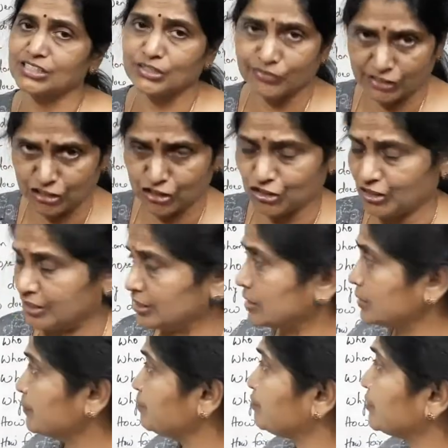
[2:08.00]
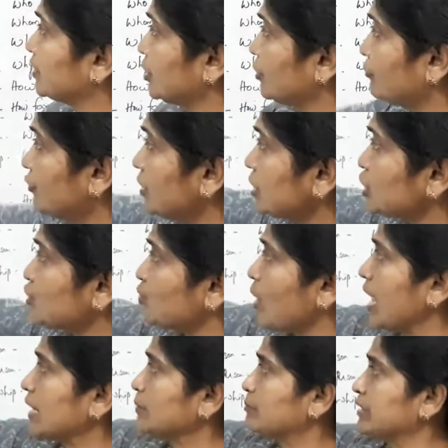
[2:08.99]
questions. The first
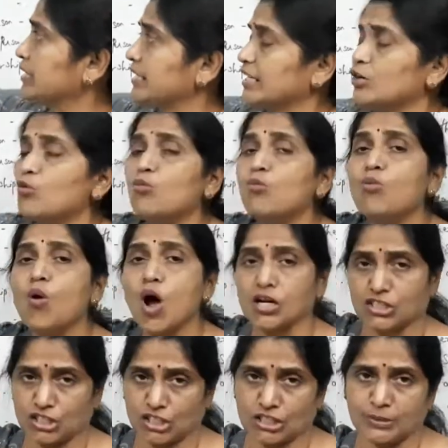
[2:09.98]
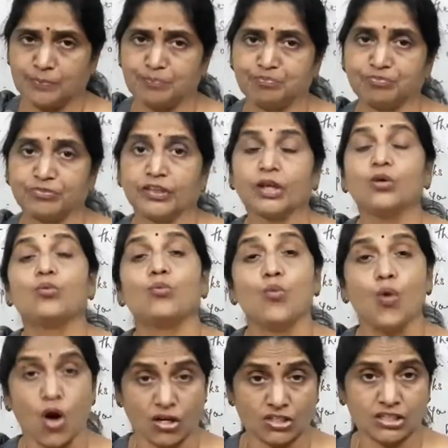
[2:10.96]
one being what.
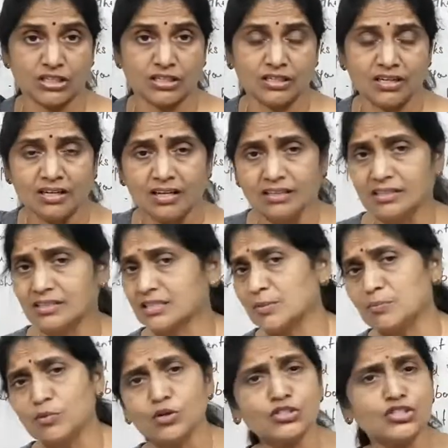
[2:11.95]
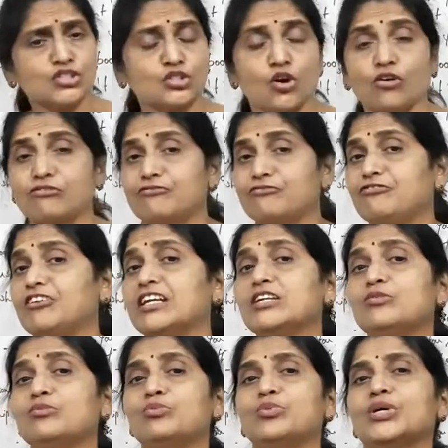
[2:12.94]
What. This is the most
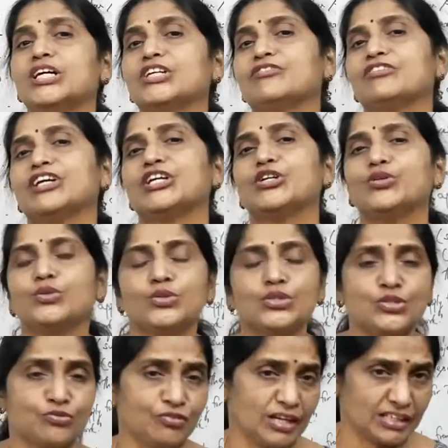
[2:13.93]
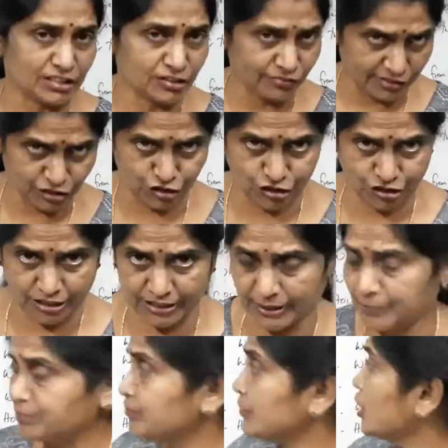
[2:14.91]
often word we use when questioning.